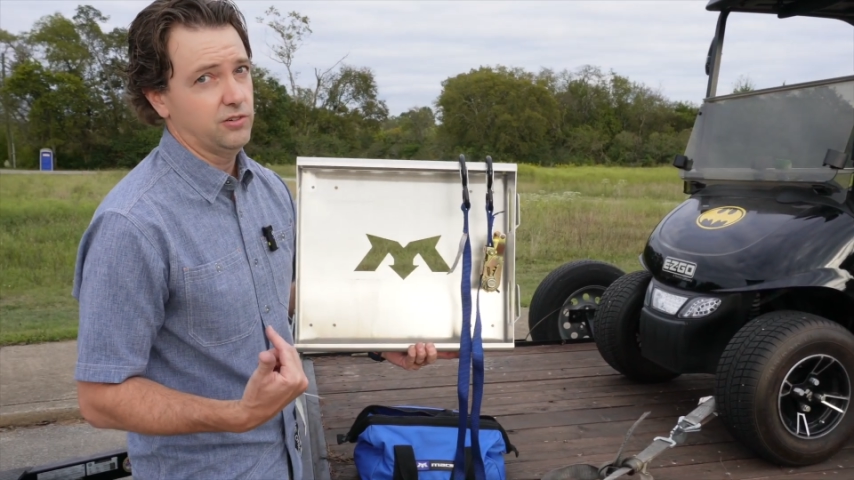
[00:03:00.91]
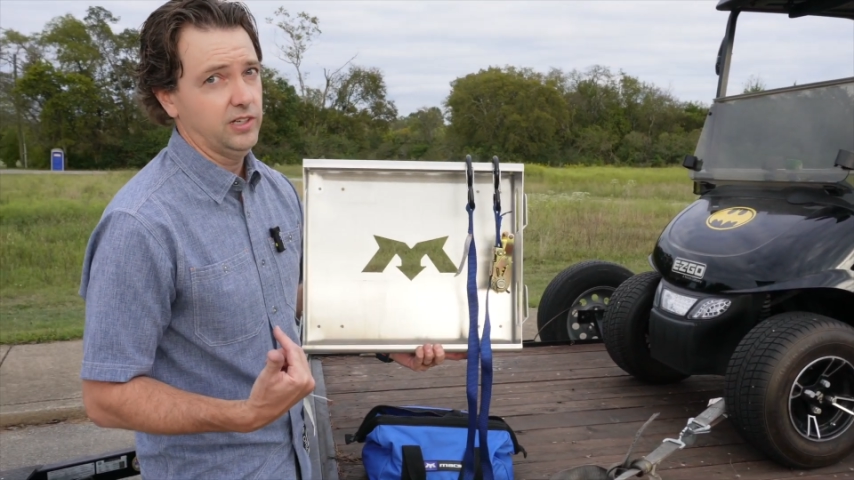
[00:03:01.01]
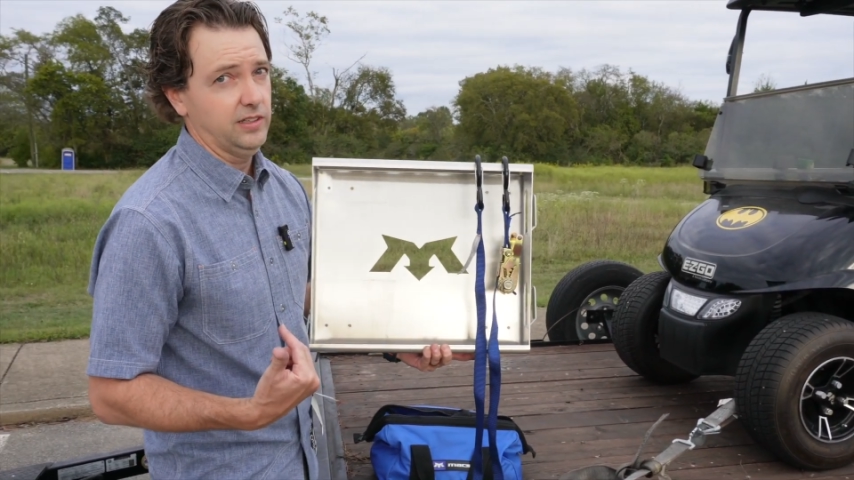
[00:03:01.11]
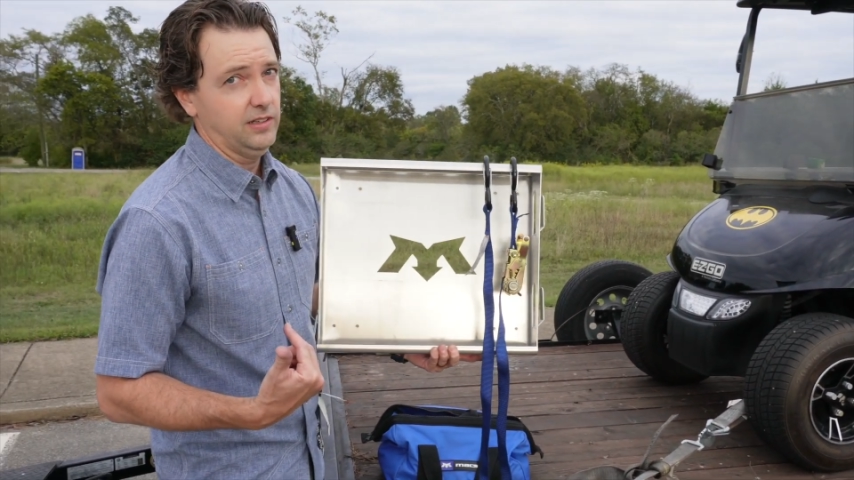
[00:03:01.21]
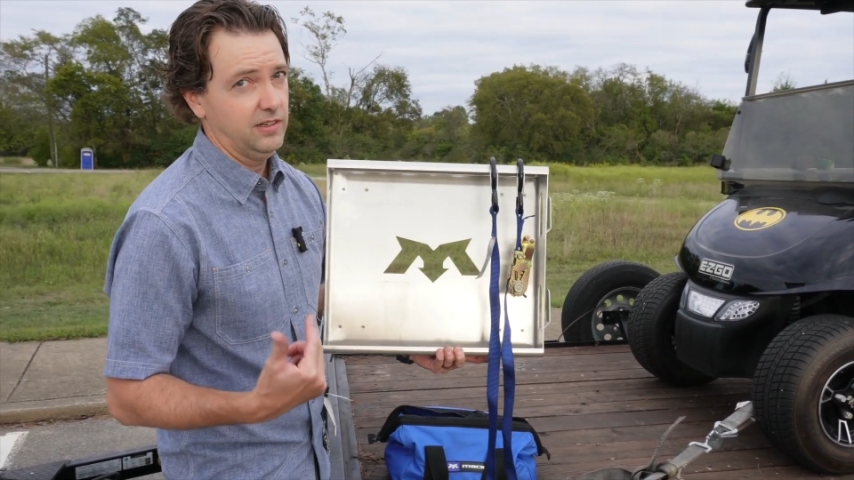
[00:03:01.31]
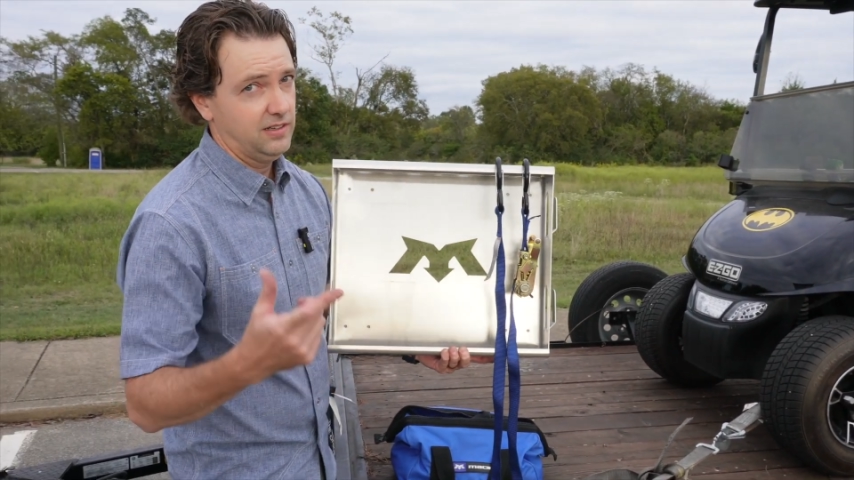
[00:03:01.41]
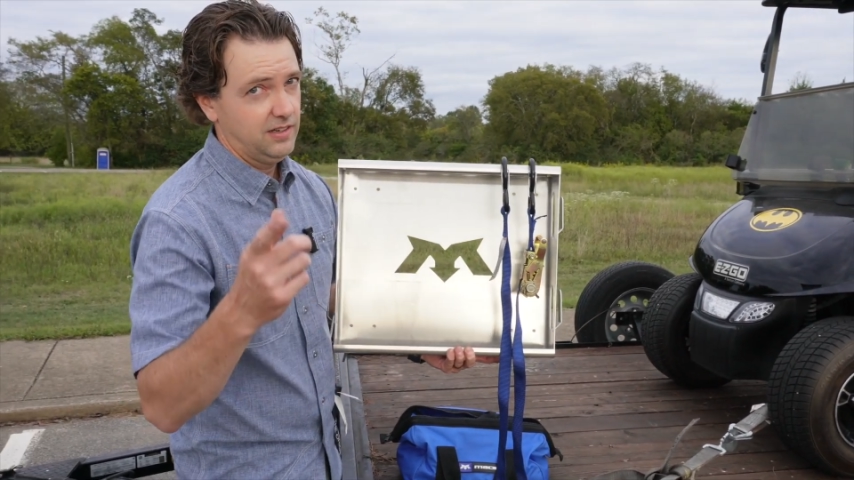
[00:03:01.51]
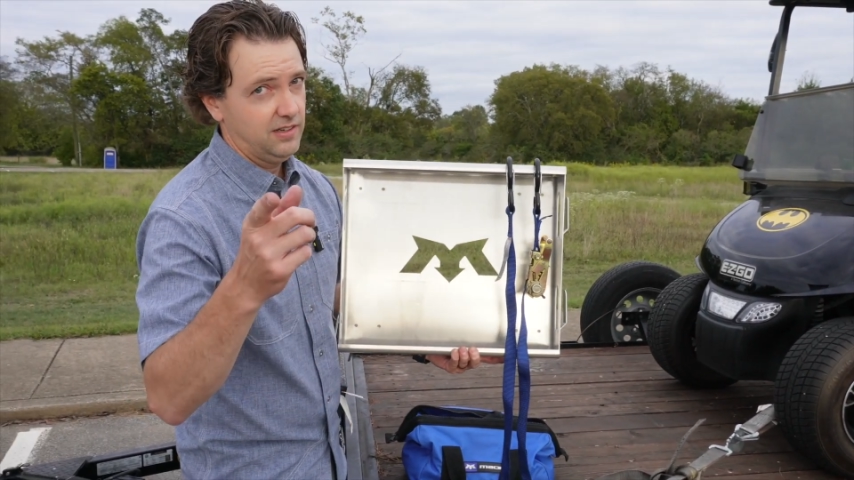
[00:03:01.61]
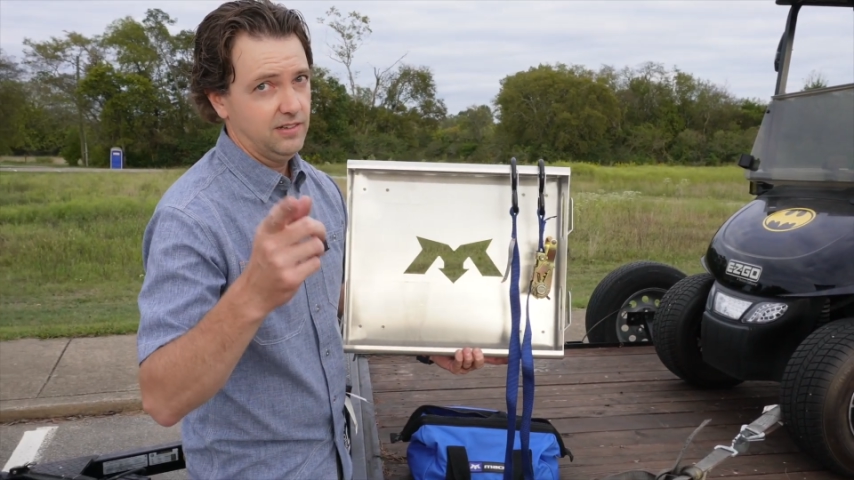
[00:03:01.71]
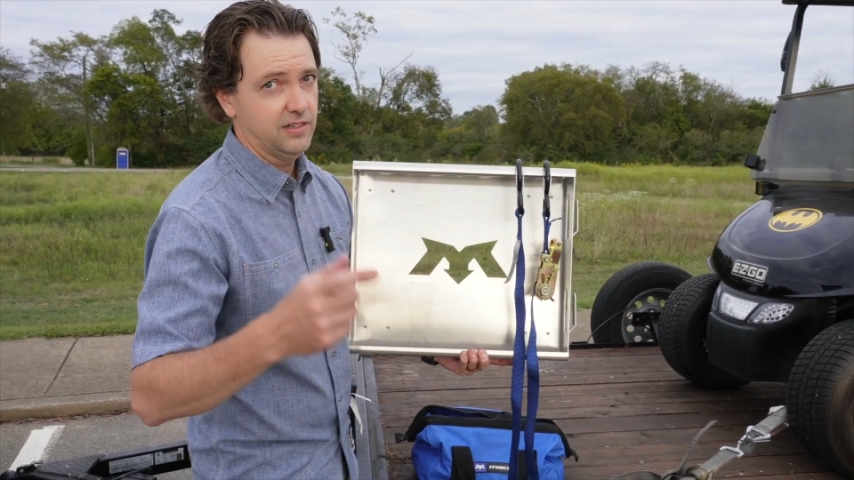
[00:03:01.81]
trailer.
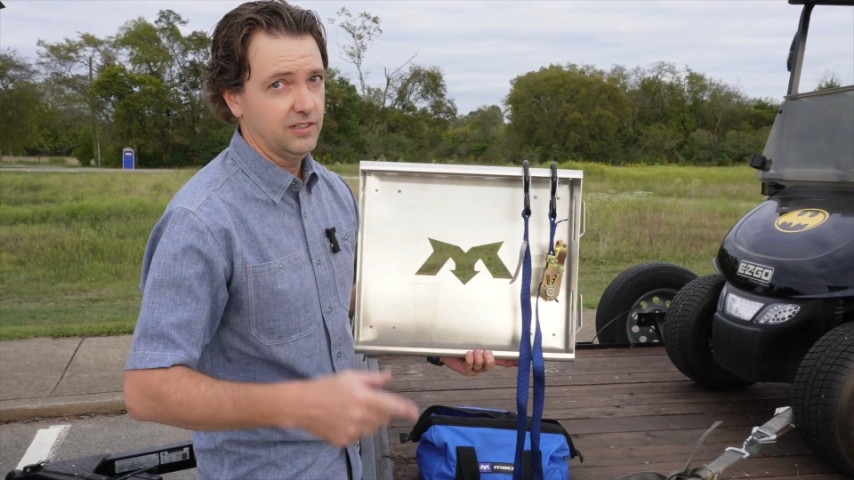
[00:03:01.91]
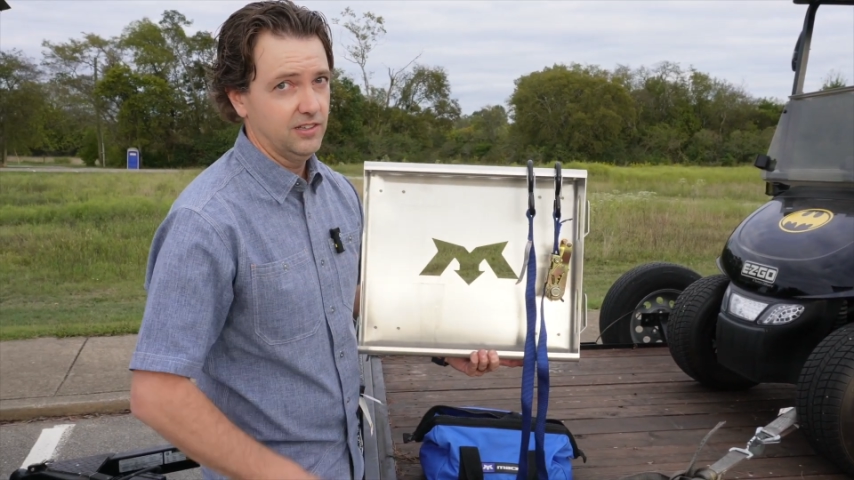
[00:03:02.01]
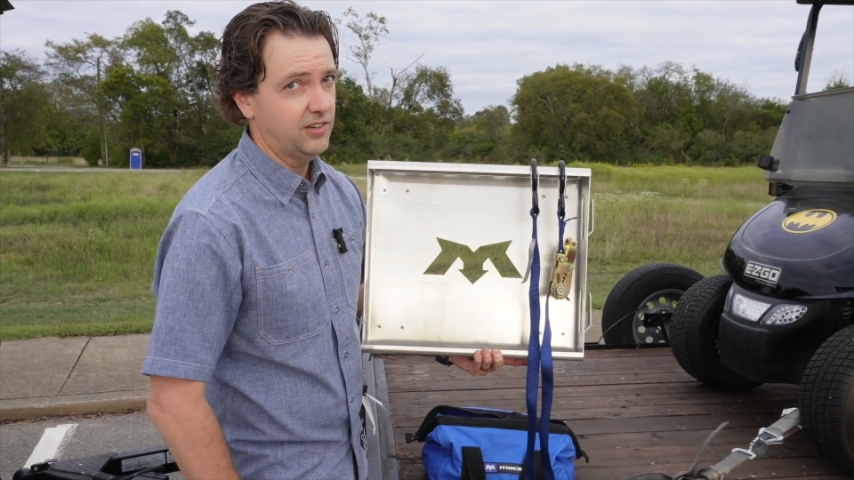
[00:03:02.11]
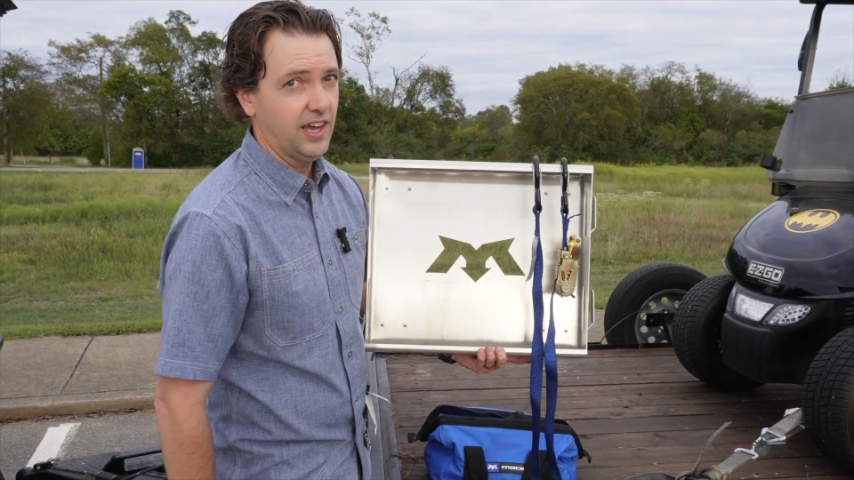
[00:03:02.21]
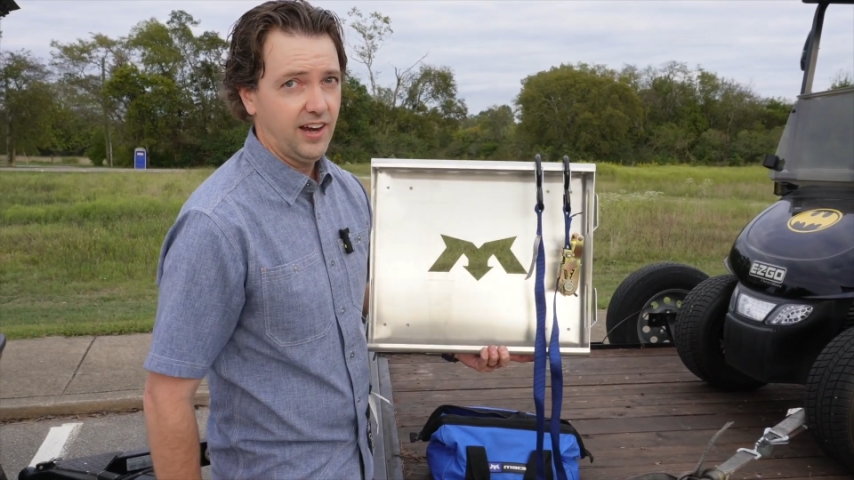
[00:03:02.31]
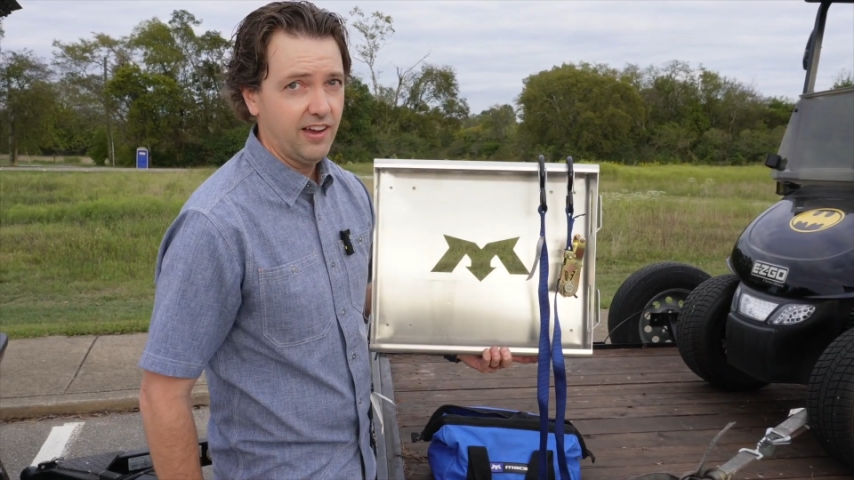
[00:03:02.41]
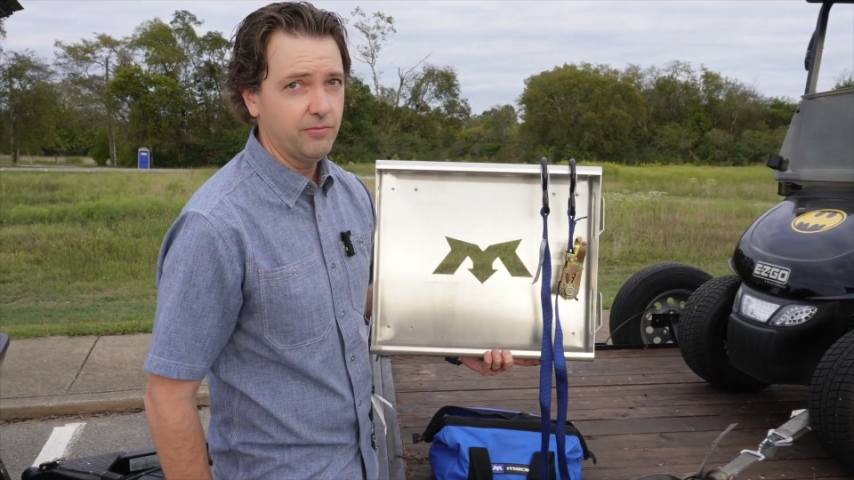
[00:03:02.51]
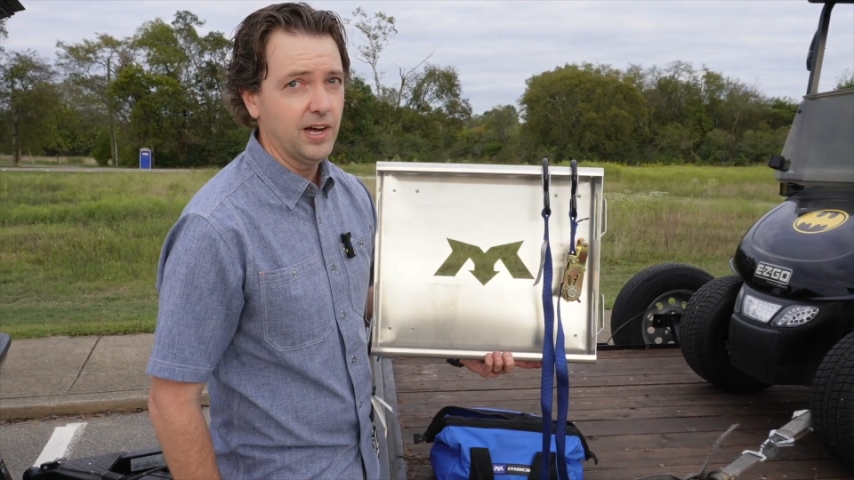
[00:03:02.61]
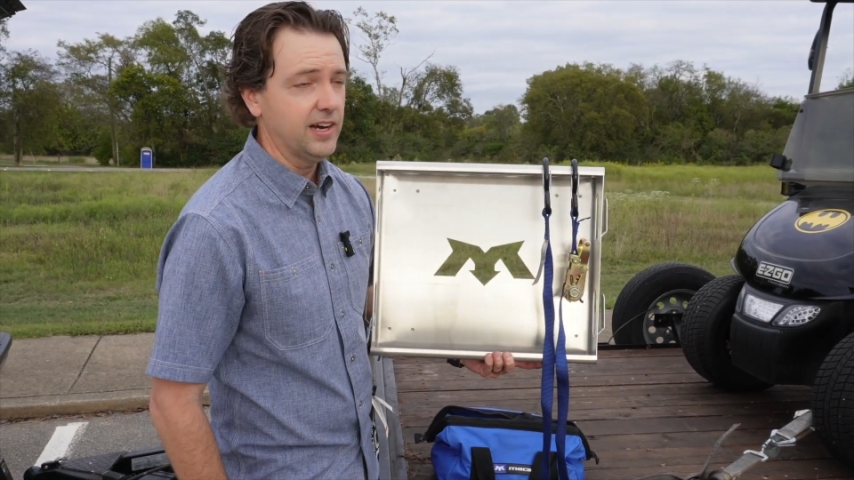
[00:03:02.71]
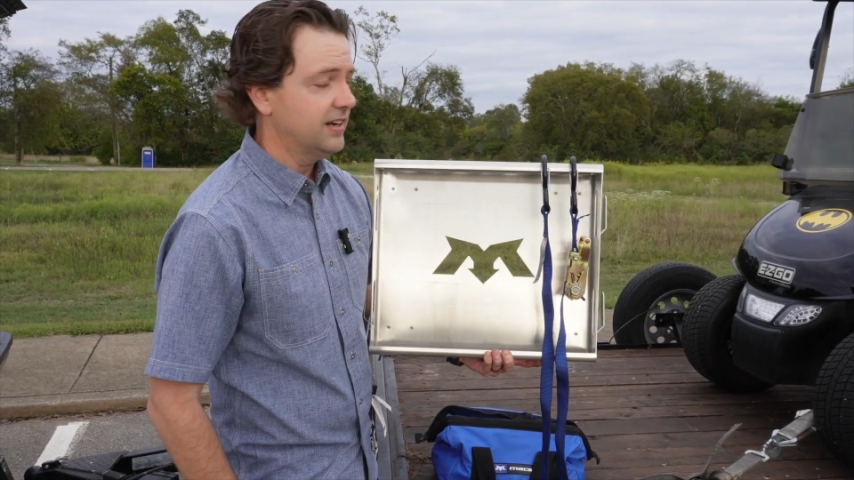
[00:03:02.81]
You can't have
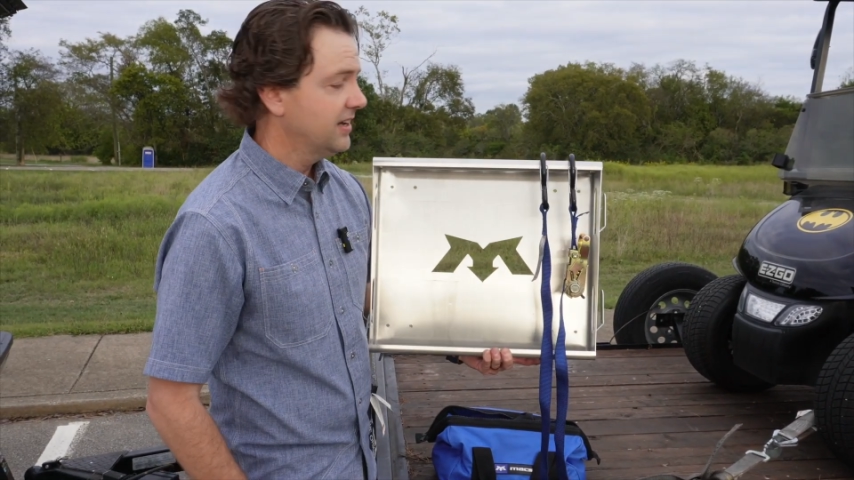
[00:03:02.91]
mine.